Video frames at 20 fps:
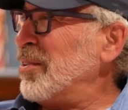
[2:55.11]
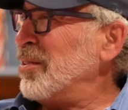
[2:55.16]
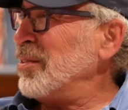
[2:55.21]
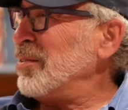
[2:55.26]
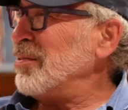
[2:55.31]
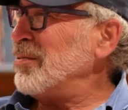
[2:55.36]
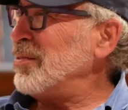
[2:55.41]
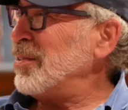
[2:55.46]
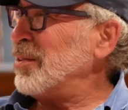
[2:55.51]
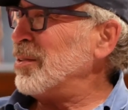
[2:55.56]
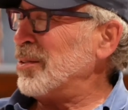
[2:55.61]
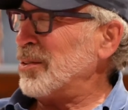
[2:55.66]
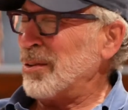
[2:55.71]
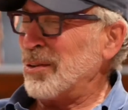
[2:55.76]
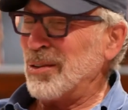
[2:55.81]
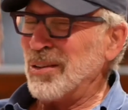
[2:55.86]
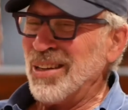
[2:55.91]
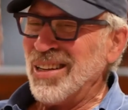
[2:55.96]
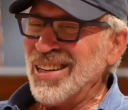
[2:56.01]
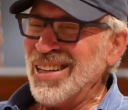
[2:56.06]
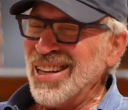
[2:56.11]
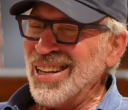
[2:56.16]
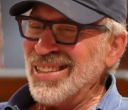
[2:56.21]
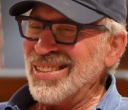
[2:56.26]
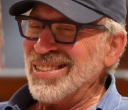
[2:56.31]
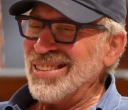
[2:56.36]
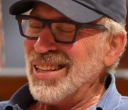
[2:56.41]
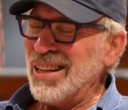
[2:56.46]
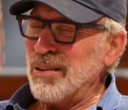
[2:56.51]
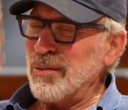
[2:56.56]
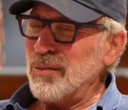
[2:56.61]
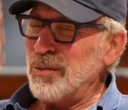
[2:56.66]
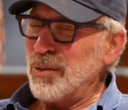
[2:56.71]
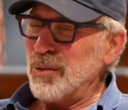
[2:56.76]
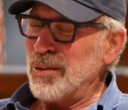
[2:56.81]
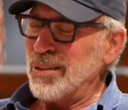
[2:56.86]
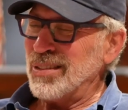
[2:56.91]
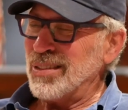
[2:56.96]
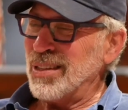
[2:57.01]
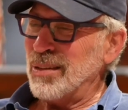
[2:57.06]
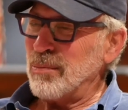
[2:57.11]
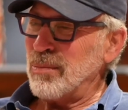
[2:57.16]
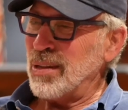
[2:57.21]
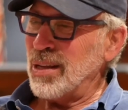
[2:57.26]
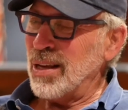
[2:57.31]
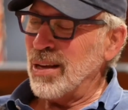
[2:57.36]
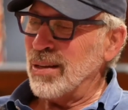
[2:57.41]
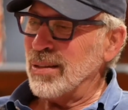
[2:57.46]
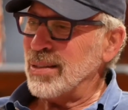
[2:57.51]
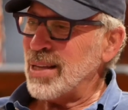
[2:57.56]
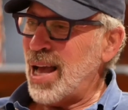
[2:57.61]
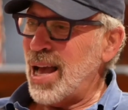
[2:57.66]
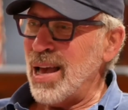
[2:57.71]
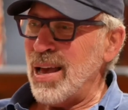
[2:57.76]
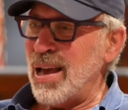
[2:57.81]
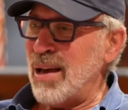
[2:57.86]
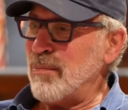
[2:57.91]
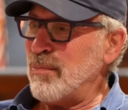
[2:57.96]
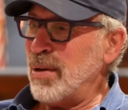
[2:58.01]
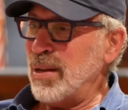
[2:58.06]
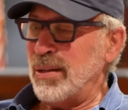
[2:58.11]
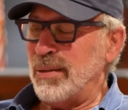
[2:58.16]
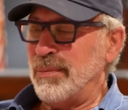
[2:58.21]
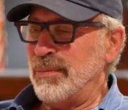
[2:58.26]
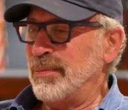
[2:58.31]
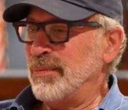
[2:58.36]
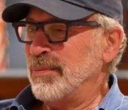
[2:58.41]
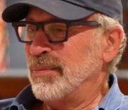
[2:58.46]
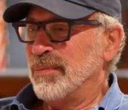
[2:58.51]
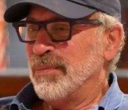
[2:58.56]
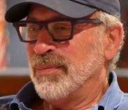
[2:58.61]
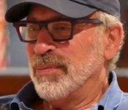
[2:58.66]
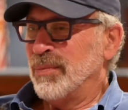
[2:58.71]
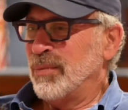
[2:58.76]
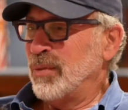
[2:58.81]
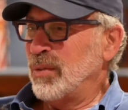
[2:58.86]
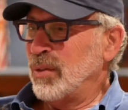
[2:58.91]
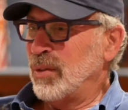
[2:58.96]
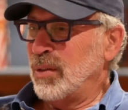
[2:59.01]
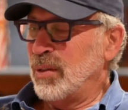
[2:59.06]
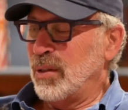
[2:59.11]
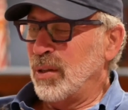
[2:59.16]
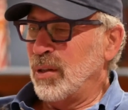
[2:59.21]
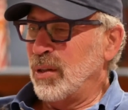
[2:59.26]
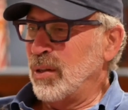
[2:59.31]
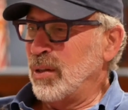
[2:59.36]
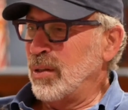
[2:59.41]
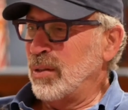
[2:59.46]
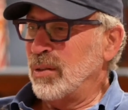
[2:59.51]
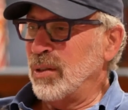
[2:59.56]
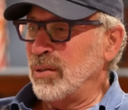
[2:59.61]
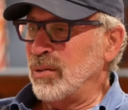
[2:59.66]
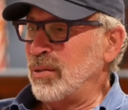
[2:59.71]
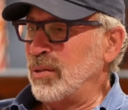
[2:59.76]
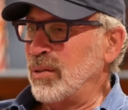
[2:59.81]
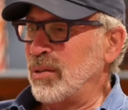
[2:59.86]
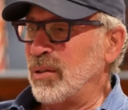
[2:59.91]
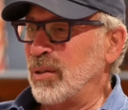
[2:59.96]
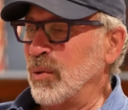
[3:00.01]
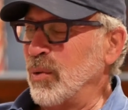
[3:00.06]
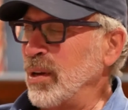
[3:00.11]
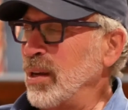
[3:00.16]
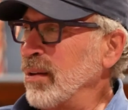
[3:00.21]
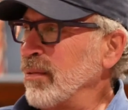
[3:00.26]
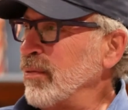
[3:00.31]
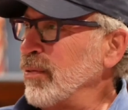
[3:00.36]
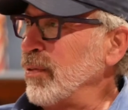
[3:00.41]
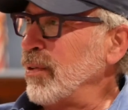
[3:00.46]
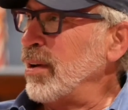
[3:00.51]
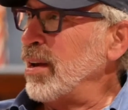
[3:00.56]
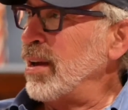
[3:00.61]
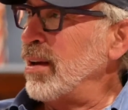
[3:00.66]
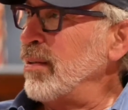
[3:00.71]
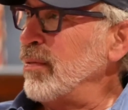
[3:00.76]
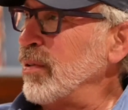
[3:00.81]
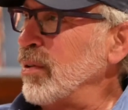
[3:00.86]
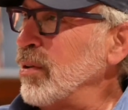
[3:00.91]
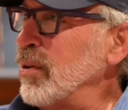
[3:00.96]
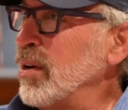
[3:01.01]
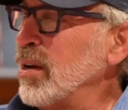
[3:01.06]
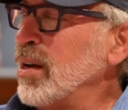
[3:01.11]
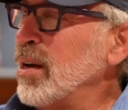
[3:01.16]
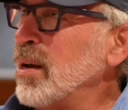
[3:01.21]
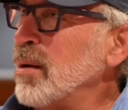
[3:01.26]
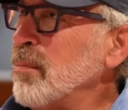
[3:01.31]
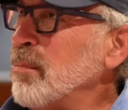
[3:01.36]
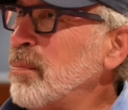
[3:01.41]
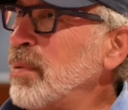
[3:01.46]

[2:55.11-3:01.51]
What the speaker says: on a folder instead of doing something else. I've been just doing it forever. Yeah.